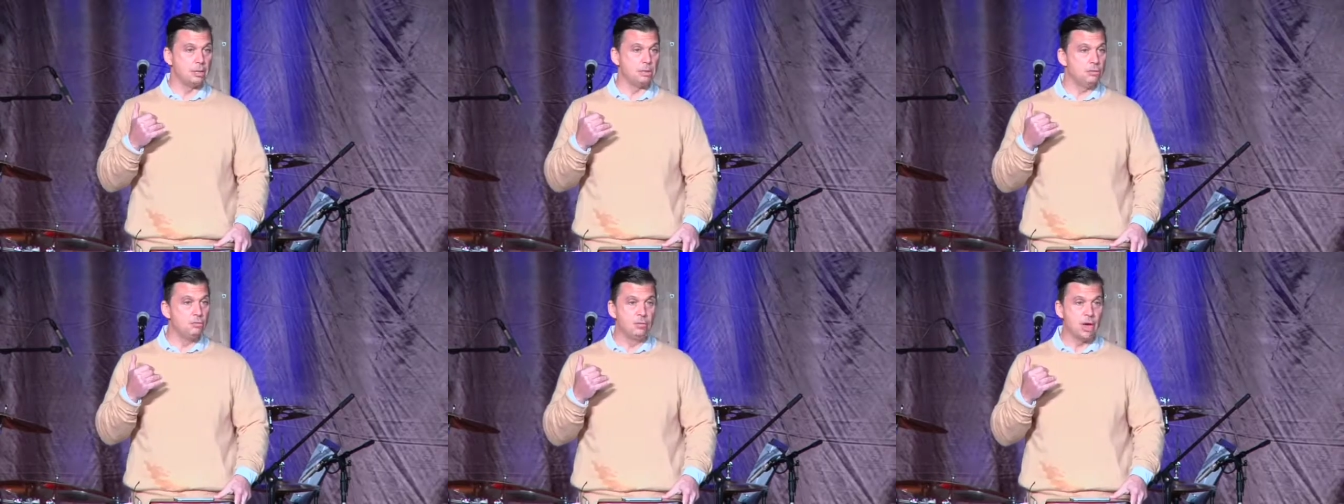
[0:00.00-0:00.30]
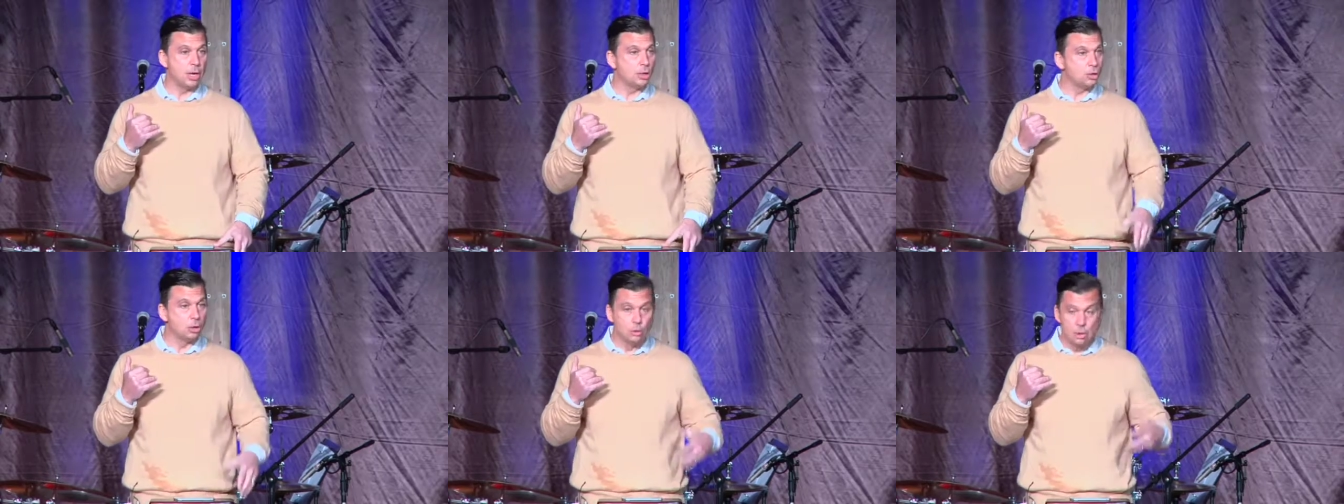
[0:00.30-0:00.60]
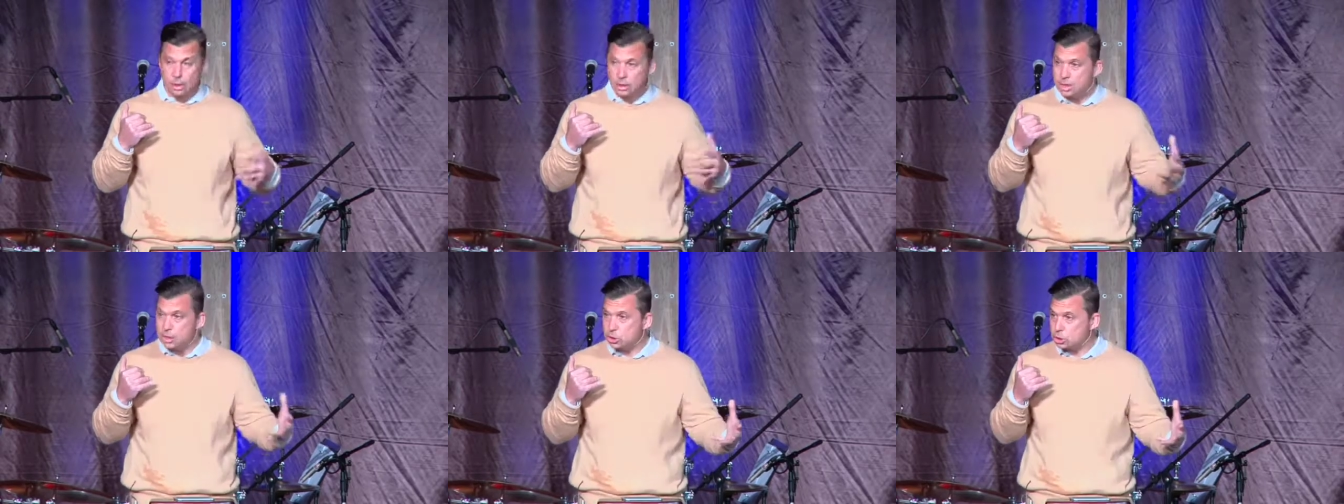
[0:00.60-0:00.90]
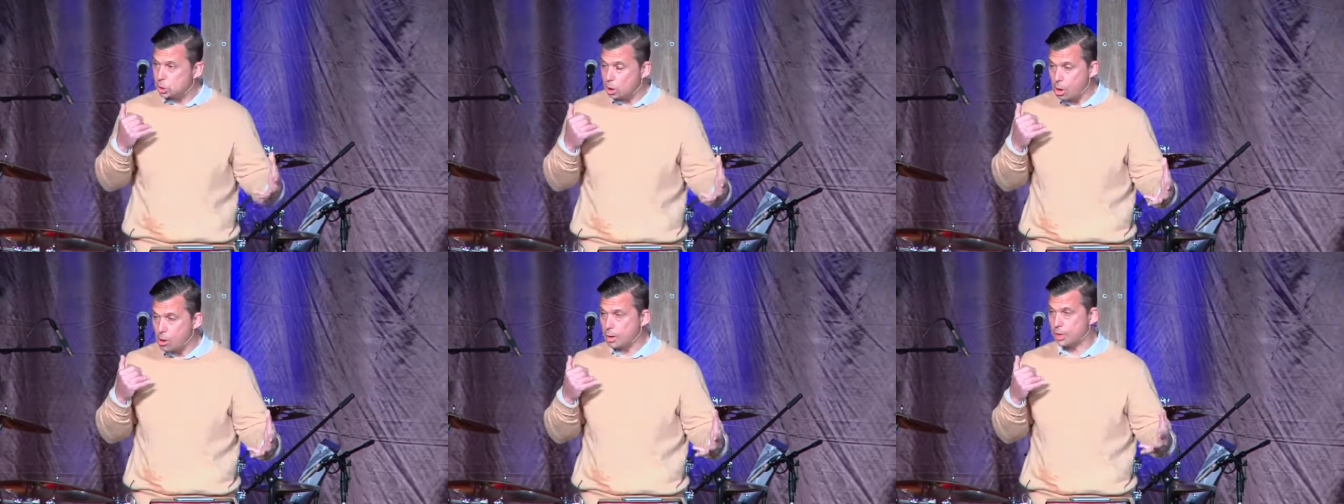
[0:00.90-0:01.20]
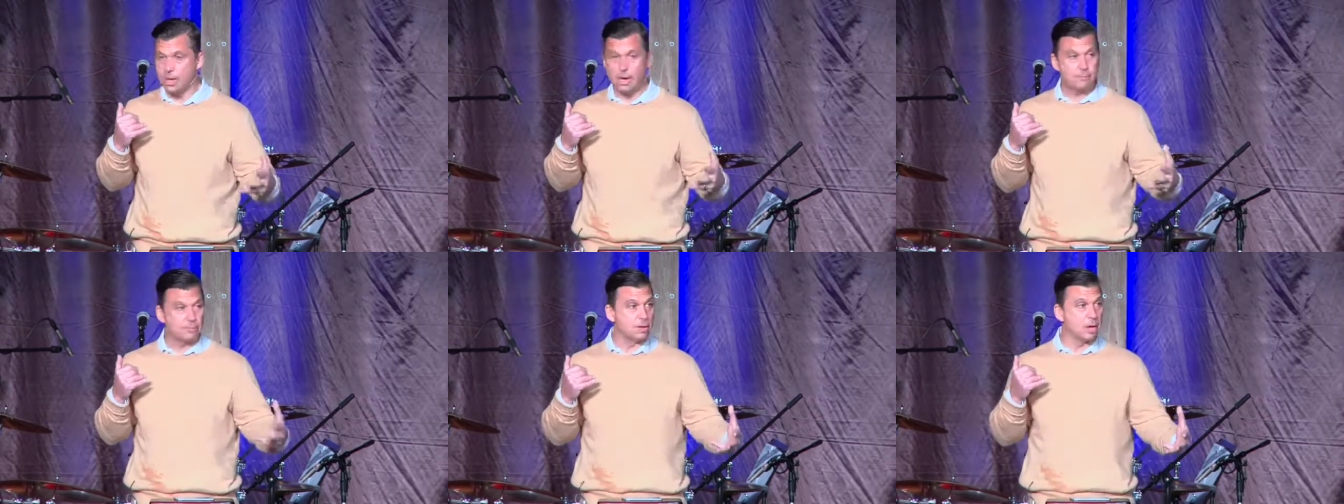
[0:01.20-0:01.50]
You've got to go at least talk and
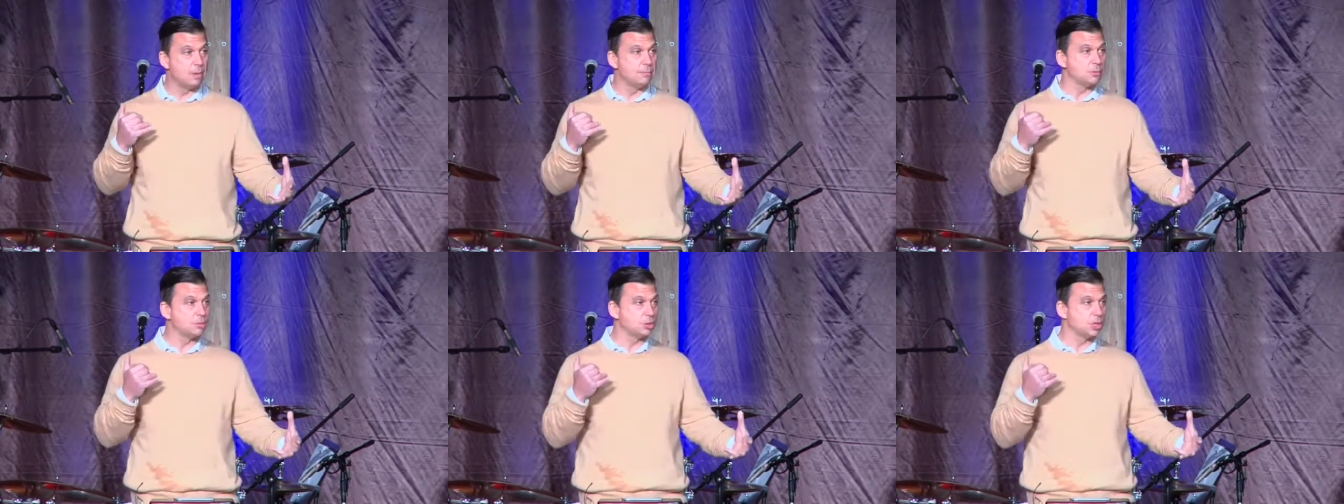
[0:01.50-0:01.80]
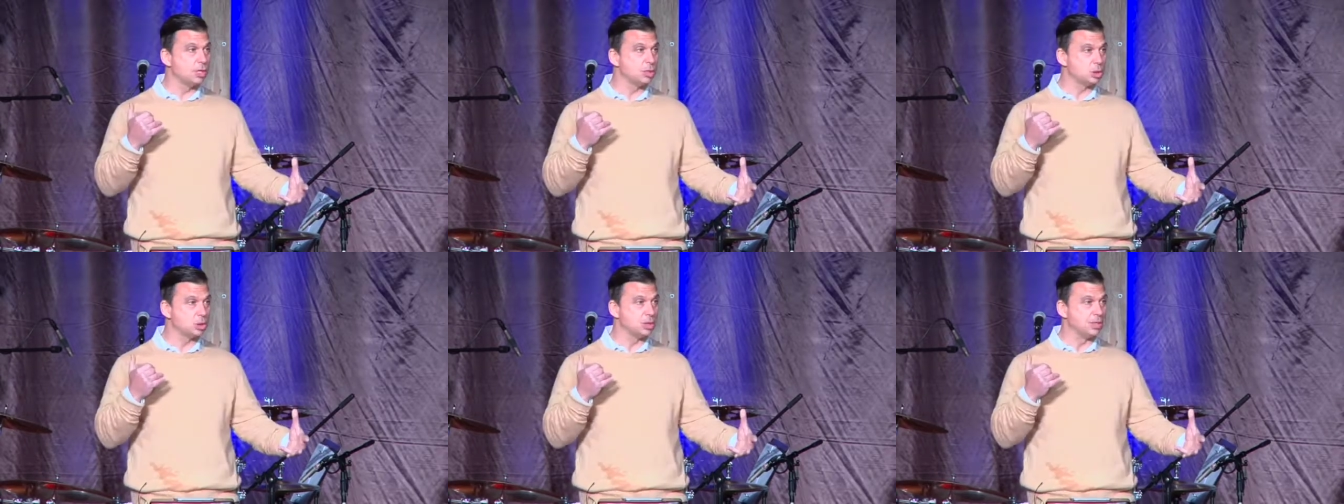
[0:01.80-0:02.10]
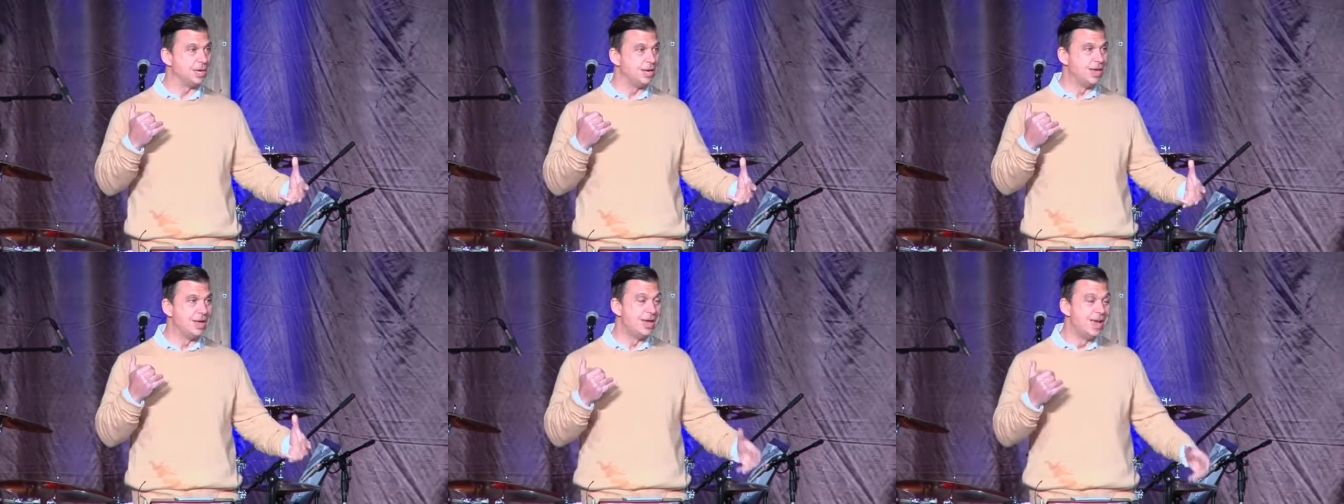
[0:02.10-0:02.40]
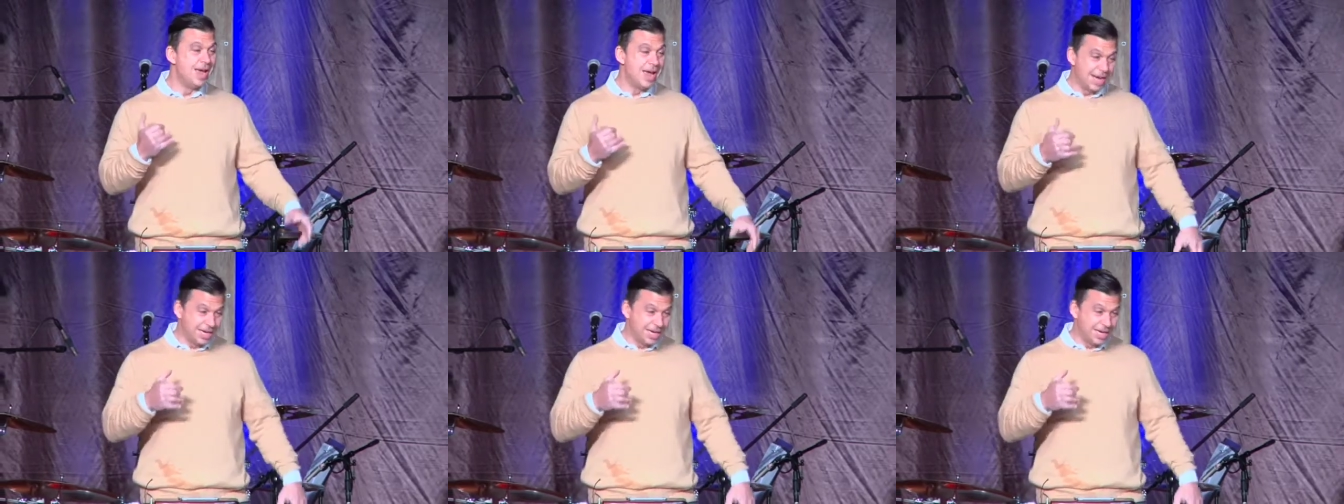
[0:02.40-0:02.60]
have a conversation. And